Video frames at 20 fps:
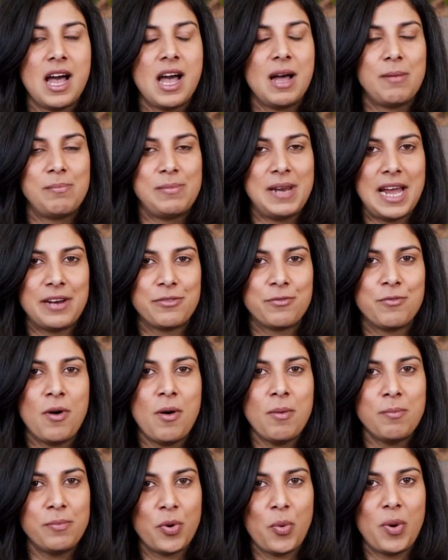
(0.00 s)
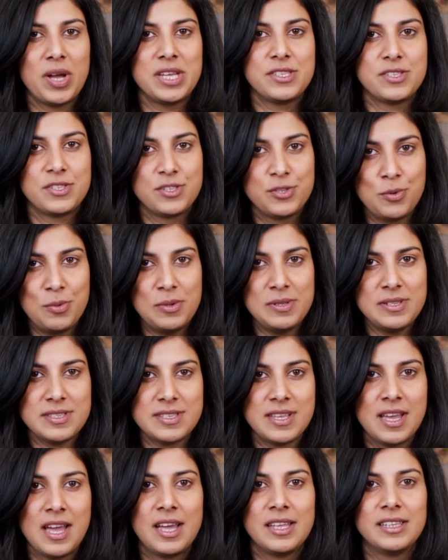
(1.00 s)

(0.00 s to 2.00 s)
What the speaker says: Our platform provides tools